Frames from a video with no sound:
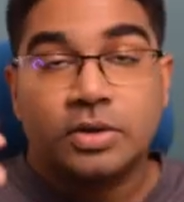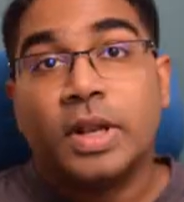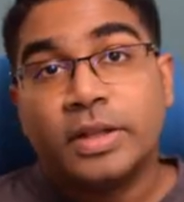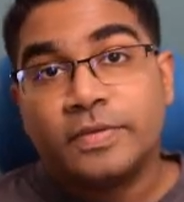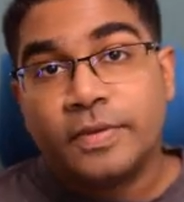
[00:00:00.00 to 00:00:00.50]
So
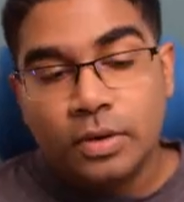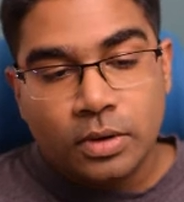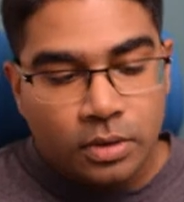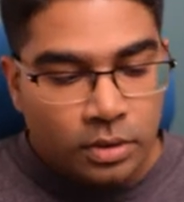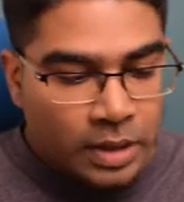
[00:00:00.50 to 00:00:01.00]
let's
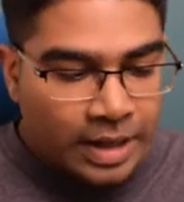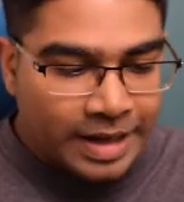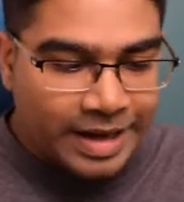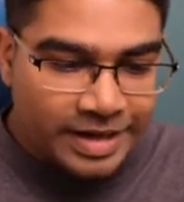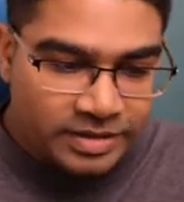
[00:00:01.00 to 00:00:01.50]
follow
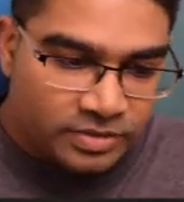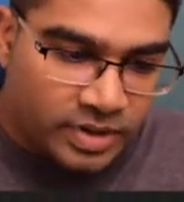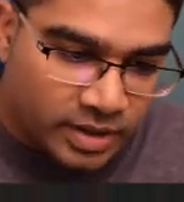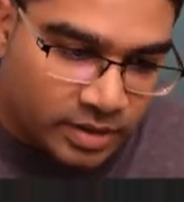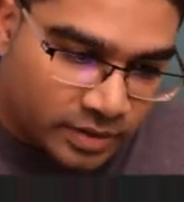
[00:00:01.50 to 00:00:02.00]

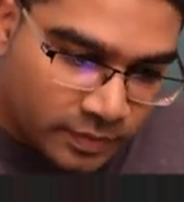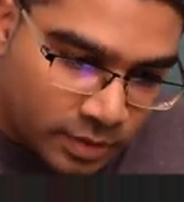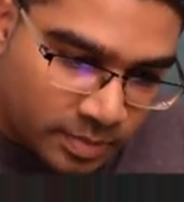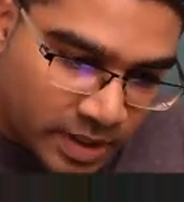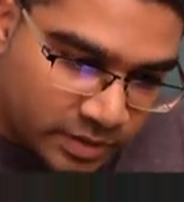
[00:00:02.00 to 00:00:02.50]
I3. Let's
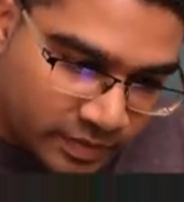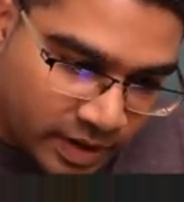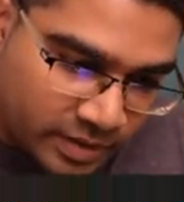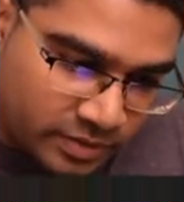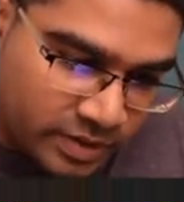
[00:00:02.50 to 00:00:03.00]
follow the path of
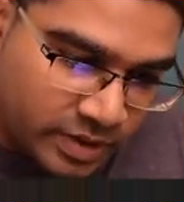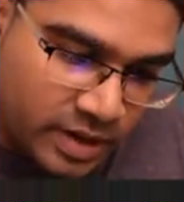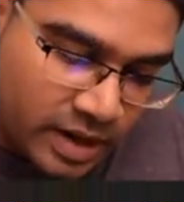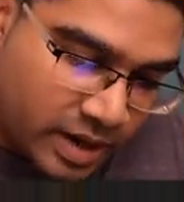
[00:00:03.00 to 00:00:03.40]
I3.